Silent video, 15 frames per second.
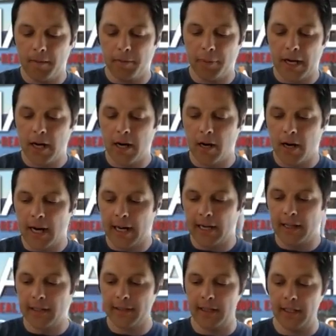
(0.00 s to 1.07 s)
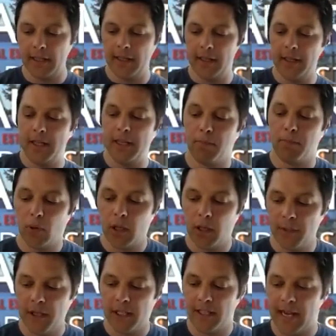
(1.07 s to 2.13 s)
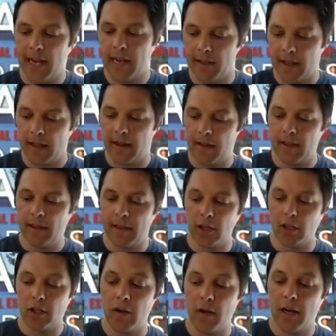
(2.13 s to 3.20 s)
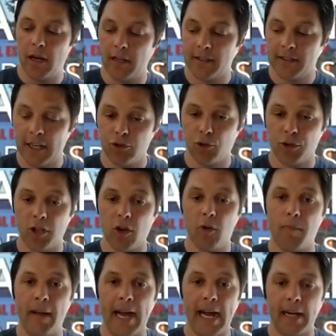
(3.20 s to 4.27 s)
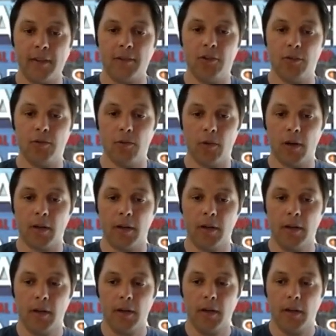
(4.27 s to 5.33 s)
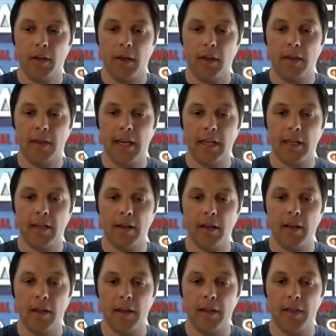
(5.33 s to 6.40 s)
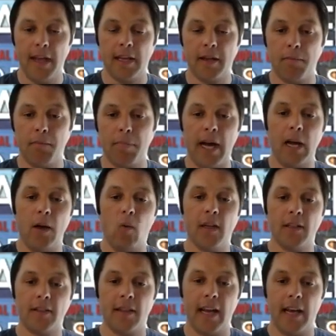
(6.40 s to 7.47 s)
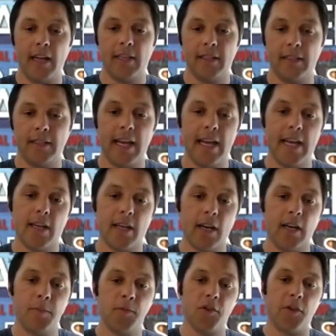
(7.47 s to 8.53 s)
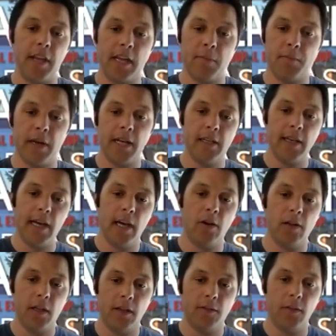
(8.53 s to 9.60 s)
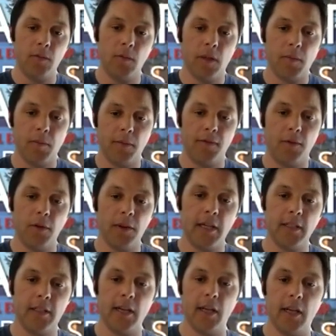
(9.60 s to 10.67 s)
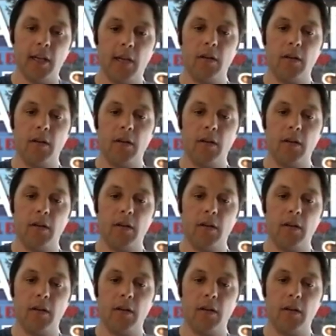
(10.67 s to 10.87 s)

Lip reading: buyer has an employment date that they're scheduled to go back to work, they can buy once that date comes, or they can buy now even before that date.